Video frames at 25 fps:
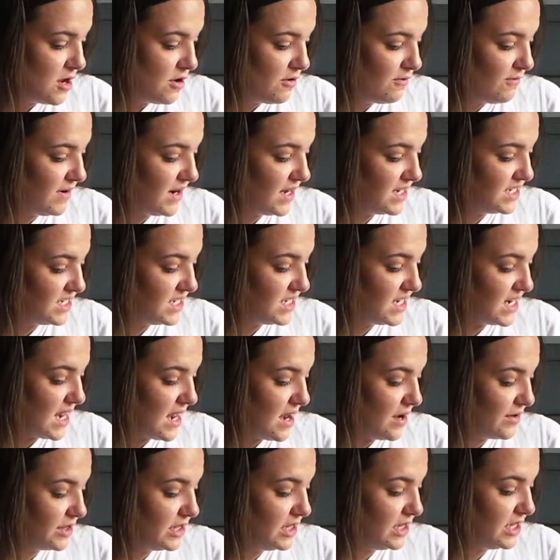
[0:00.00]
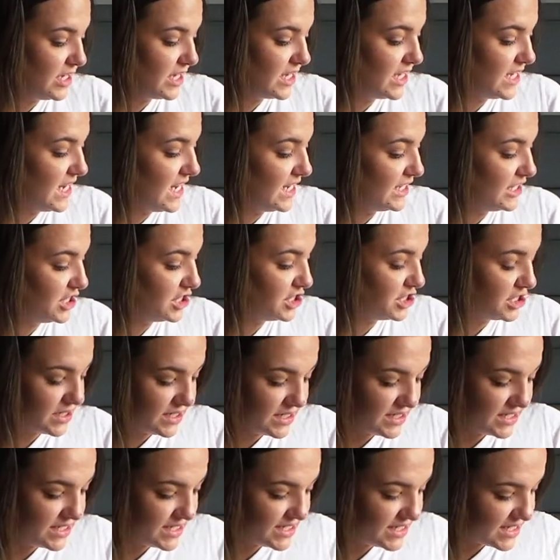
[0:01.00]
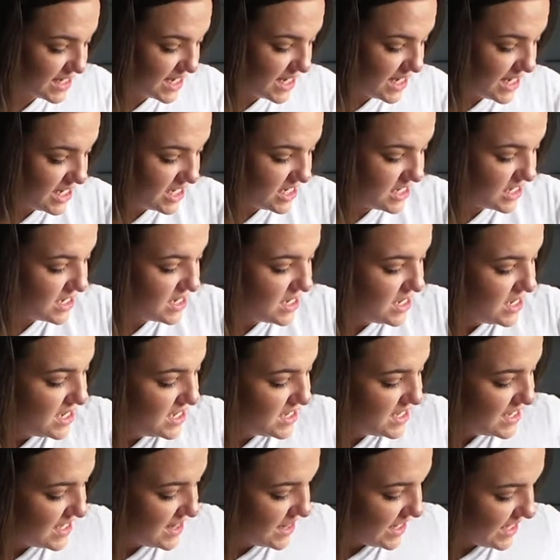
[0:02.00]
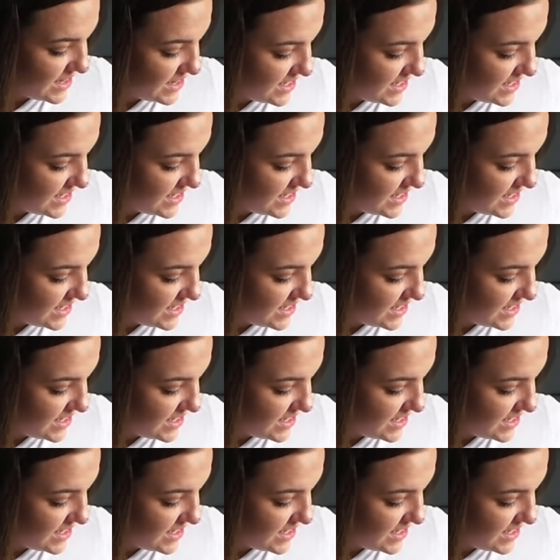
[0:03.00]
Radiant, healthy looking, energized skin. Yeah, like